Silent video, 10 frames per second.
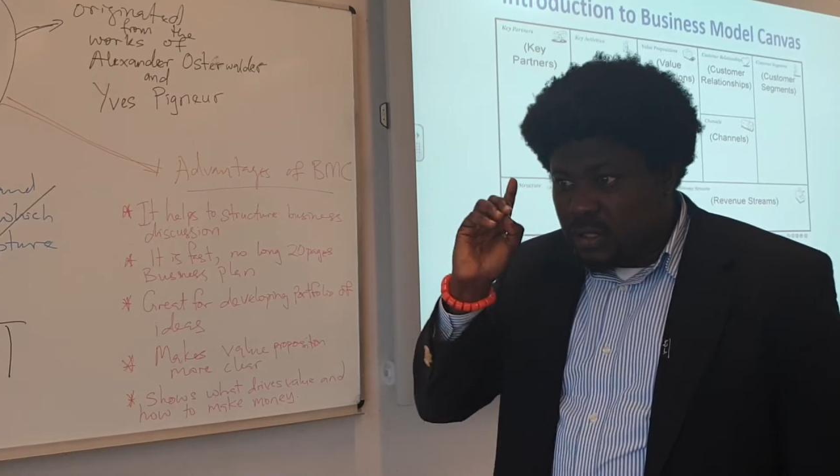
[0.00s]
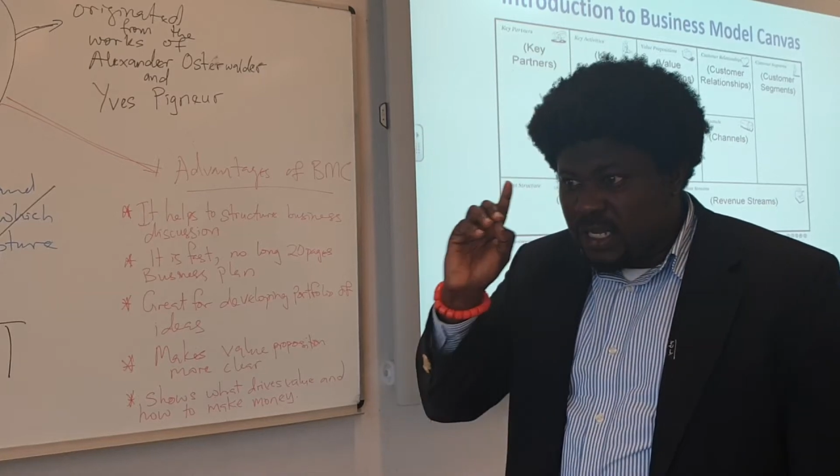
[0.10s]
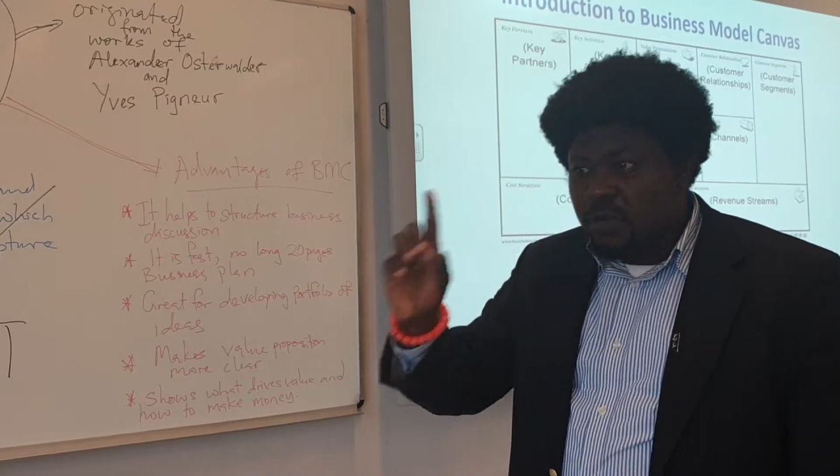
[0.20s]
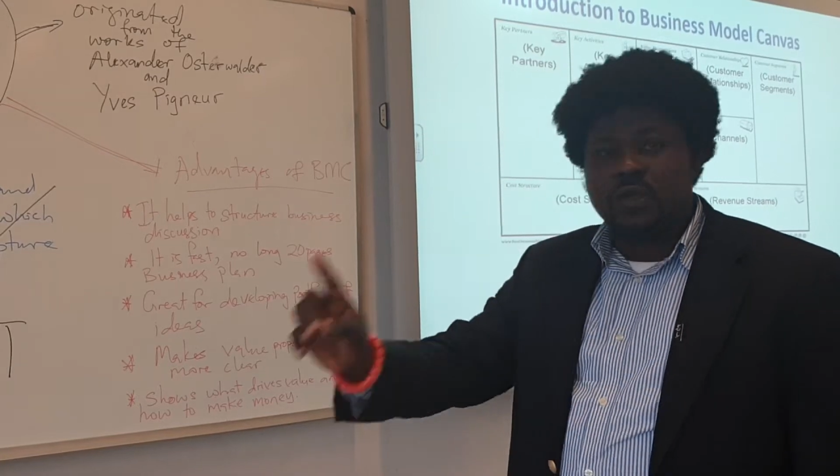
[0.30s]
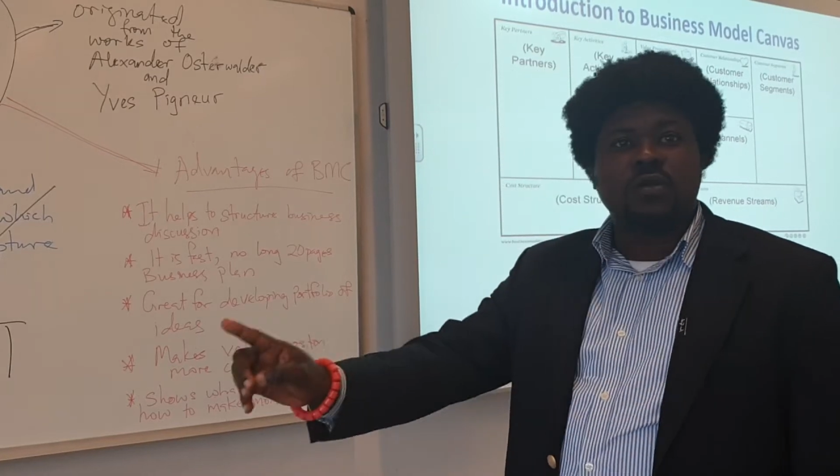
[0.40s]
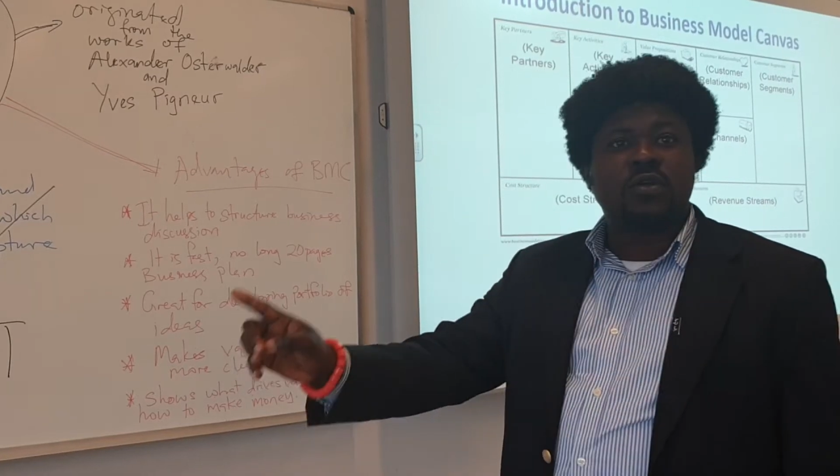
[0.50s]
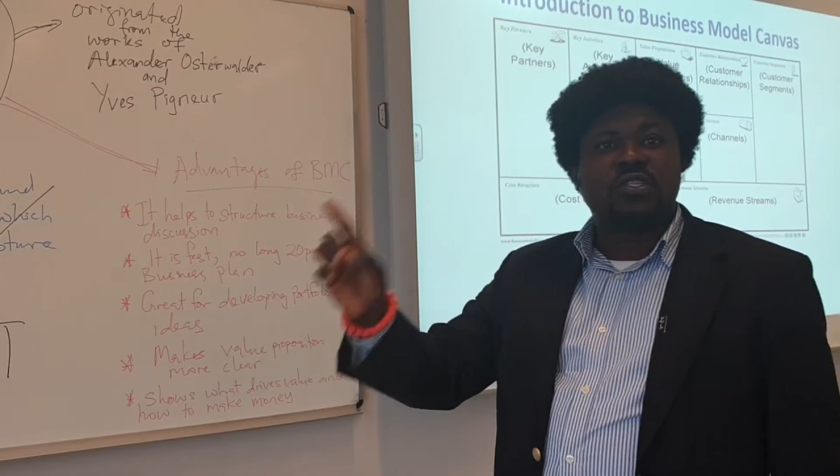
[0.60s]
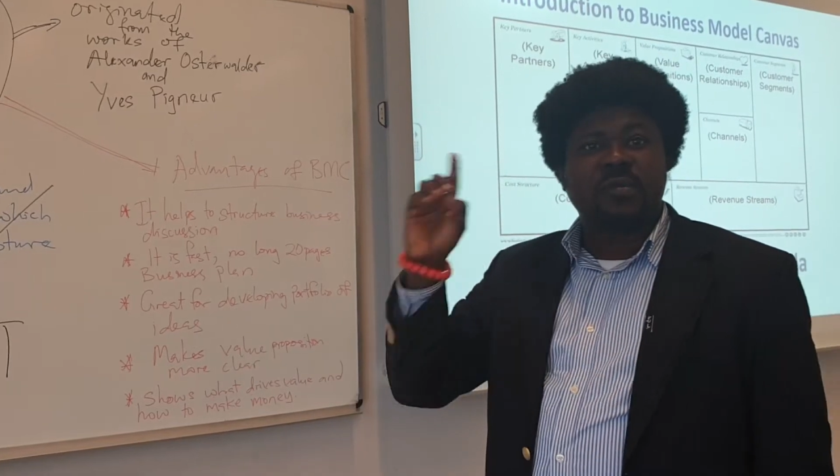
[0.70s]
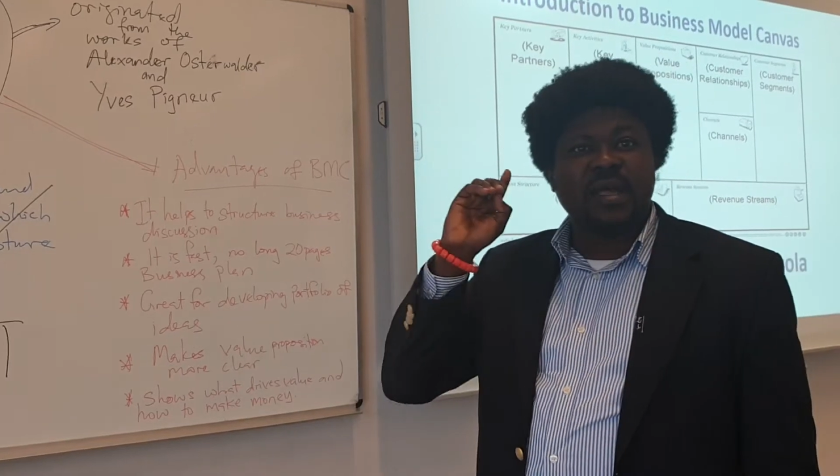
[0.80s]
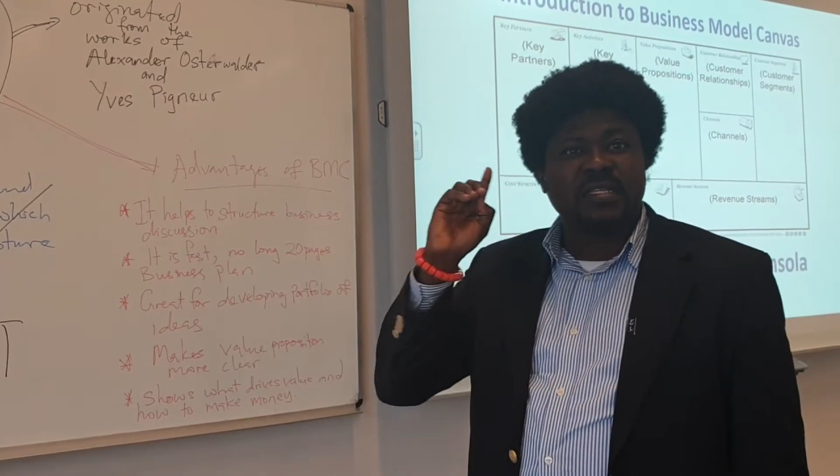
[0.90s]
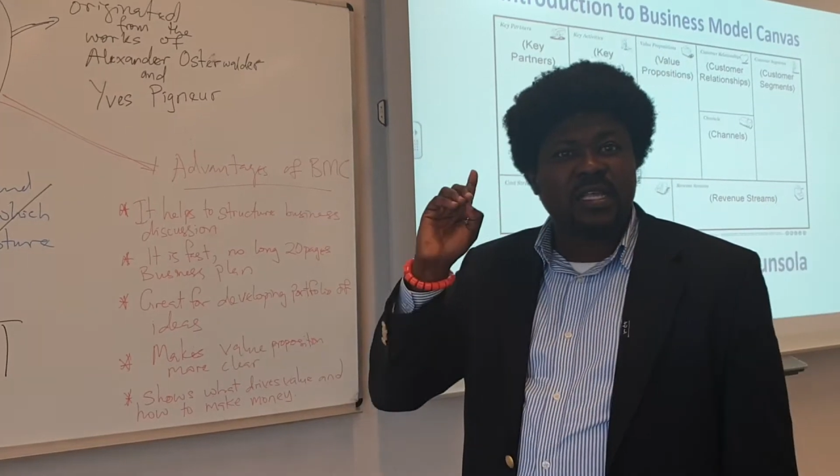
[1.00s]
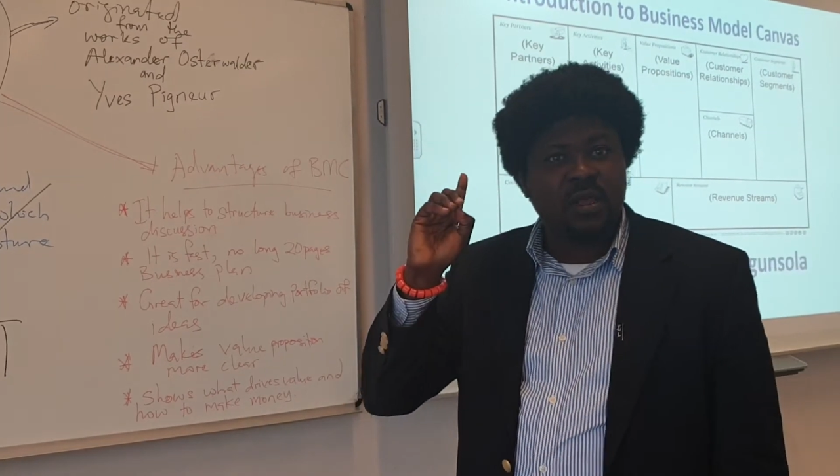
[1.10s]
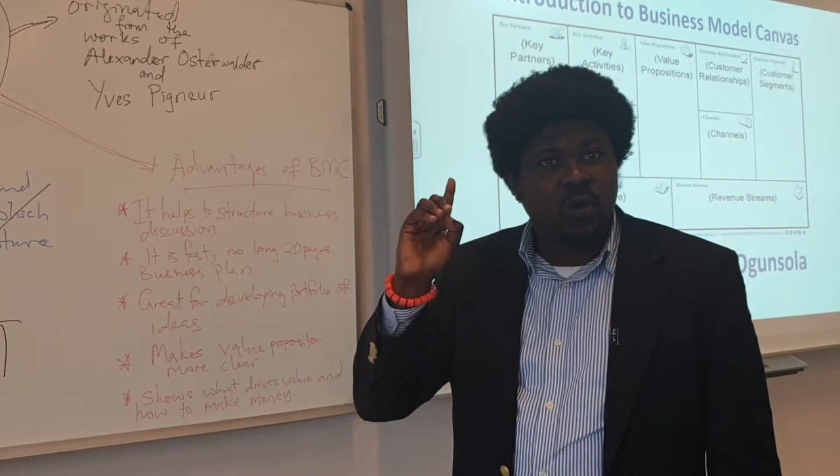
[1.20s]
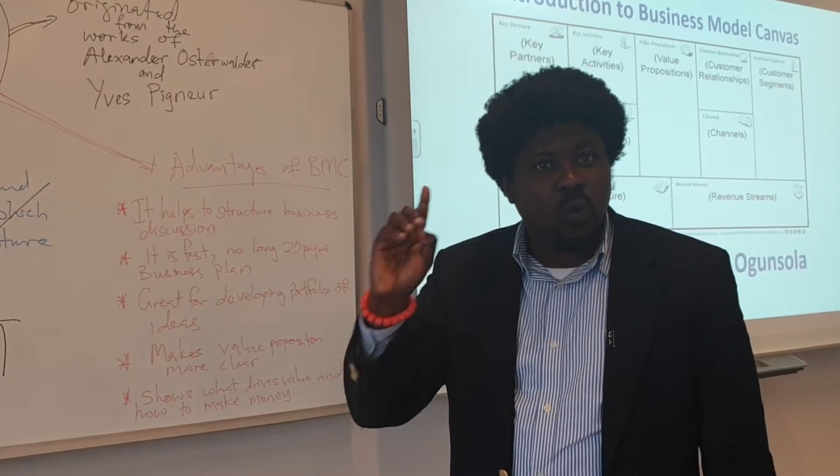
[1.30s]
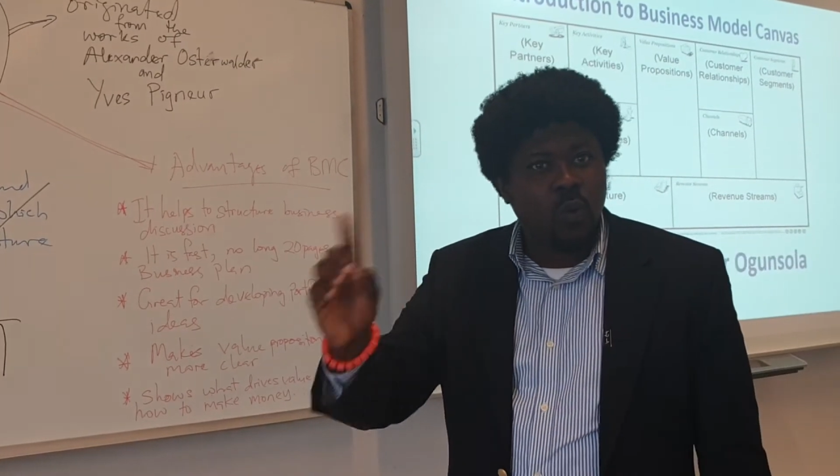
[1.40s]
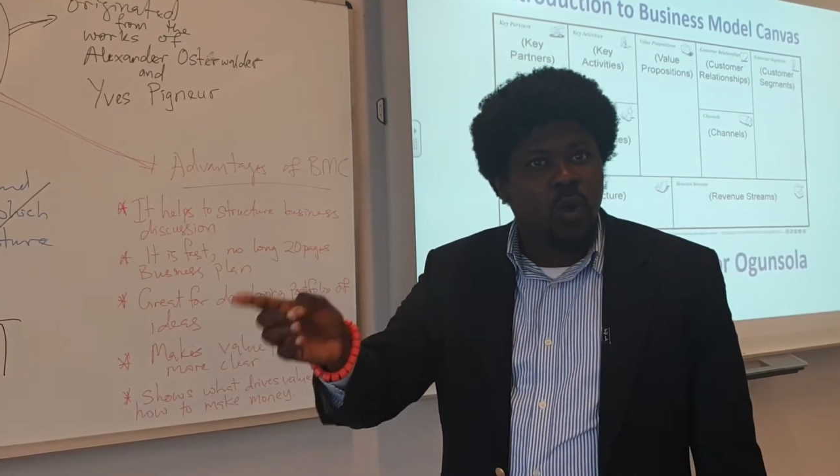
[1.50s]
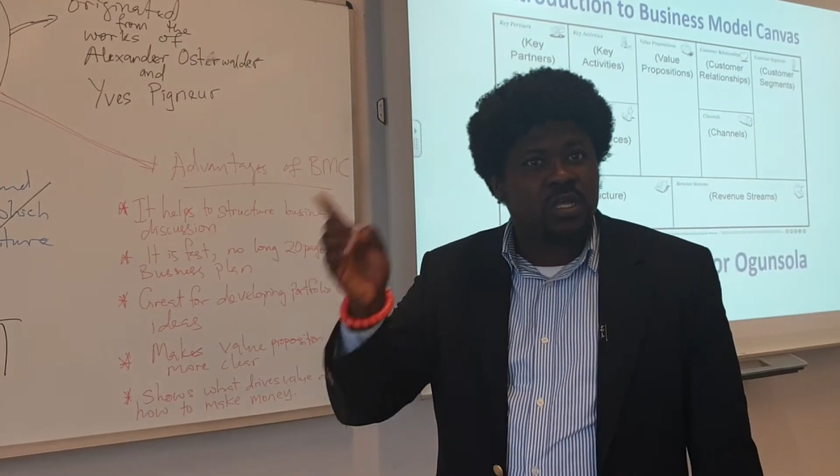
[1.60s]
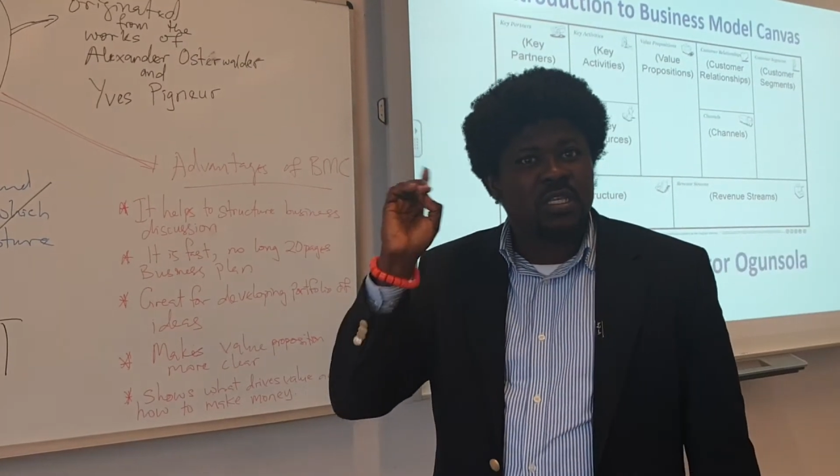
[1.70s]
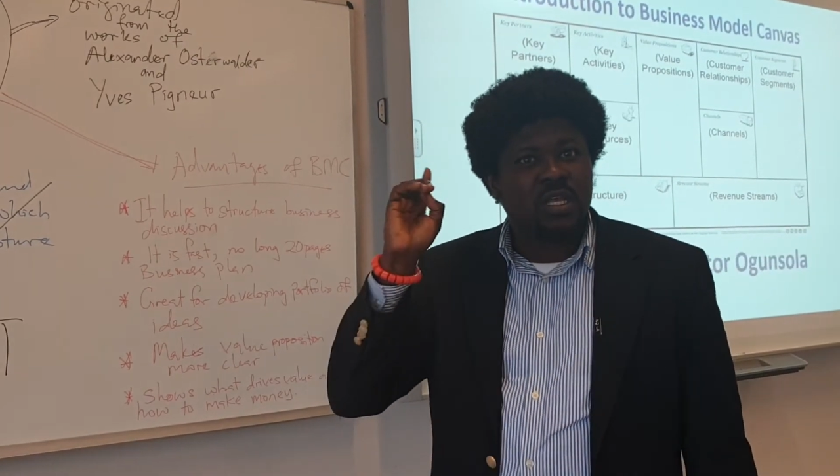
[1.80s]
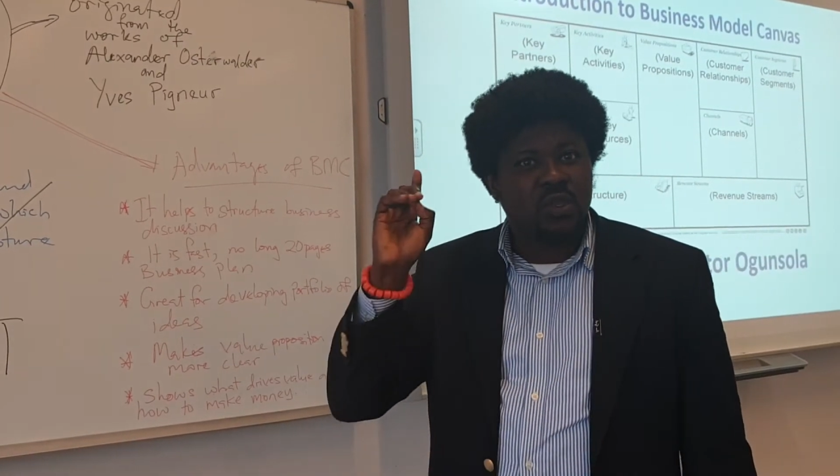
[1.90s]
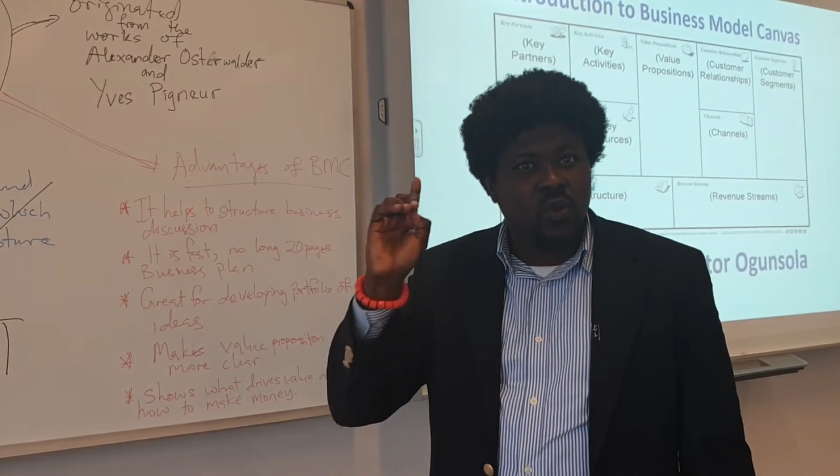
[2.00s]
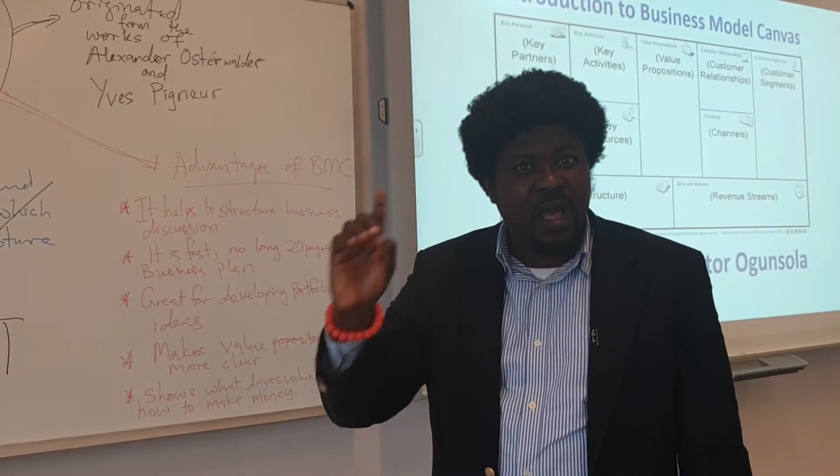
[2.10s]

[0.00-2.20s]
tell your customers what you